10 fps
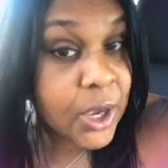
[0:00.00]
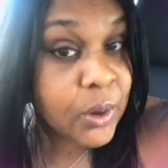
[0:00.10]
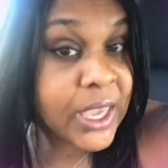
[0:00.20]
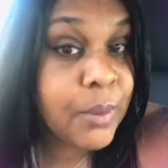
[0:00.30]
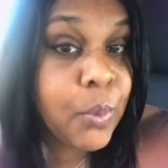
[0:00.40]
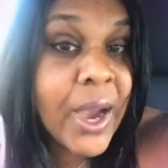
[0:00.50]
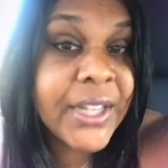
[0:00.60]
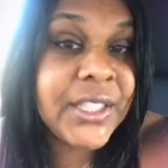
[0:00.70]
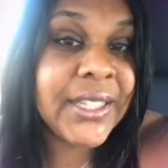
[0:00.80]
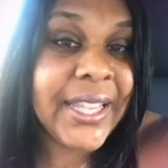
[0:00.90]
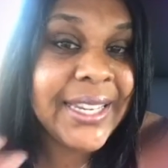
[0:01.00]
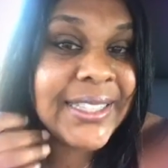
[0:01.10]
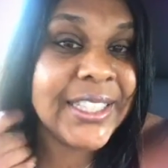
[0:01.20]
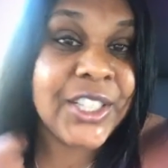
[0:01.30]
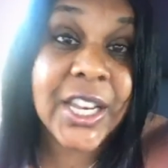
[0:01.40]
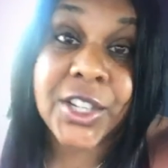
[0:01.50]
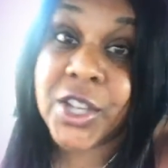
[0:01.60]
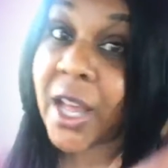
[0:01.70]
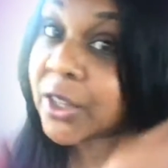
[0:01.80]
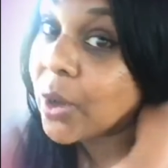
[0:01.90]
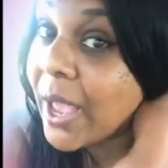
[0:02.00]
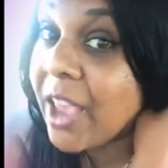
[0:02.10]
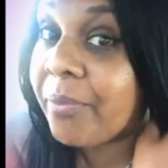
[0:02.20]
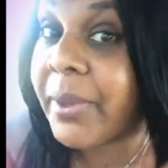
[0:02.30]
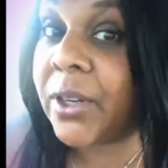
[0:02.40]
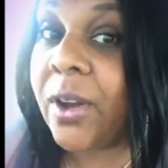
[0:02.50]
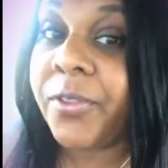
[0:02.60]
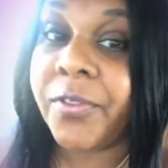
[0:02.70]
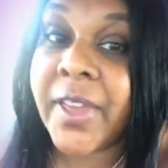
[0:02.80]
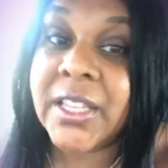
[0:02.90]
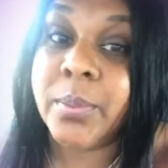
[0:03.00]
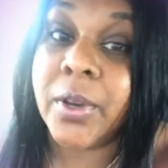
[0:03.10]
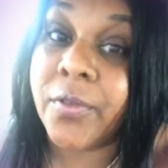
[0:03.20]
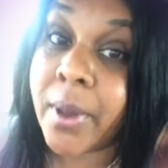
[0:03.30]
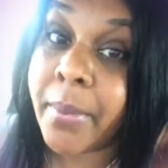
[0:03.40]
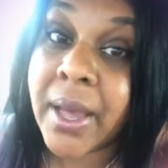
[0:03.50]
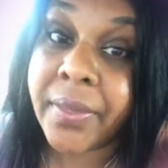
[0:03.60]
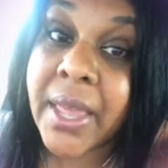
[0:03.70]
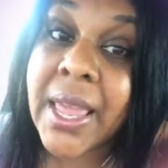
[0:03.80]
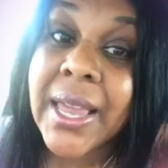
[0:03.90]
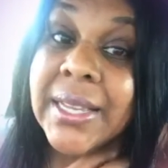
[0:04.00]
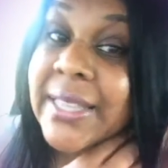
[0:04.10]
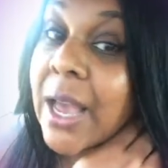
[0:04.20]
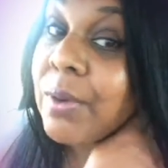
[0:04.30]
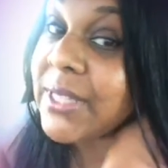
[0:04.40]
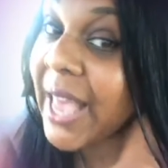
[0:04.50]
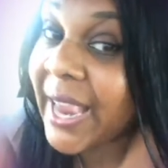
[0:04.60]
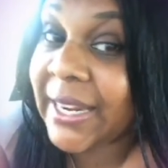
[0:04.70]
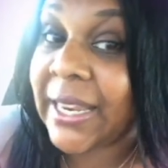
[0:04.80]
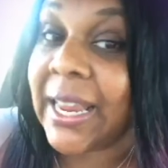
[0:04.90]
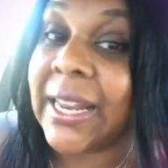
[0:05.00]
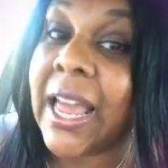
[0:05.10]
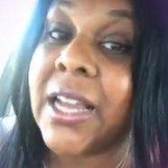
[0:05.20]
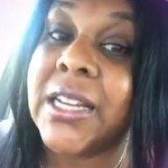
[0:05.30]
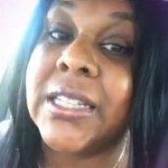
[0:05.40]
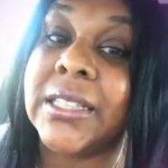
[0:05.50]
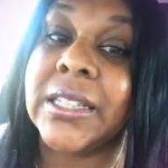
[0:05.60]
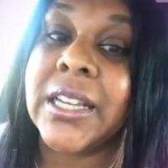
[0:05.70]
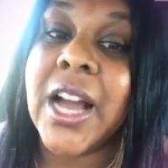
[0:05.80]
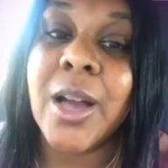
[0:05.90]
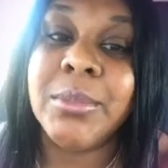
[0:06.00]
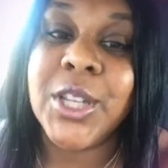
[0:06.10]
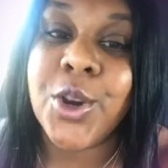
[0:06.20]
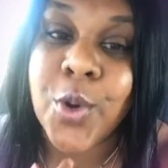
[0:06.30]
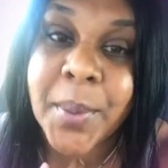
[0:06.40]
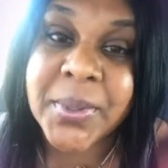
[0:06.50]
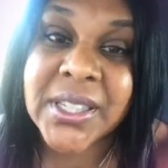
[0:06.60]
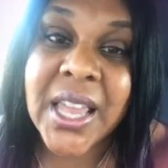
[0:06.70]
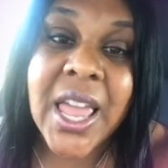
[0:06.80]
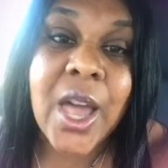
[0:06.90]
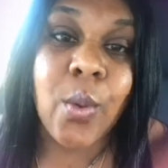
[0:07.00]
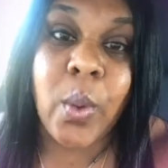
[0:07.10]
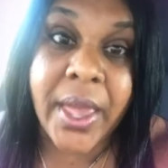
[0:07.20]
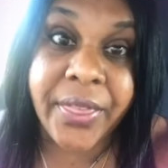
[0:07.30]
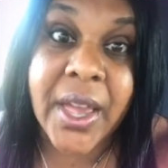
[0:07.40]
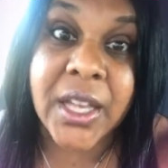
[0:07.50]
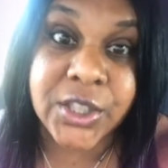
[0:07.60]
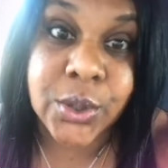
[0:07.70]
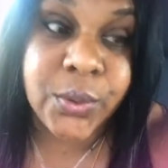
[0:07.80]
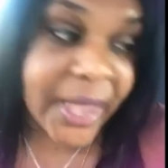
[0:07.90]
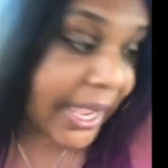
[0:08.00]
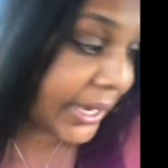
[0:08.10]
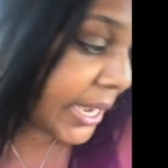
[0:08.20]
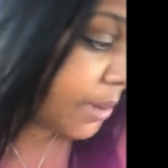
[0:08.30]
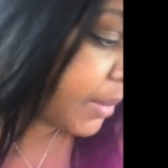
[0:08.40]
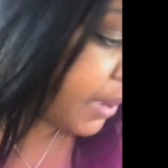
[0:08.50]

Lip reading: So keep watching, ladies and gents. Y'all know I have been off of Facebook for a month because I was hiding and I couldn't come to grips with a tooth hanging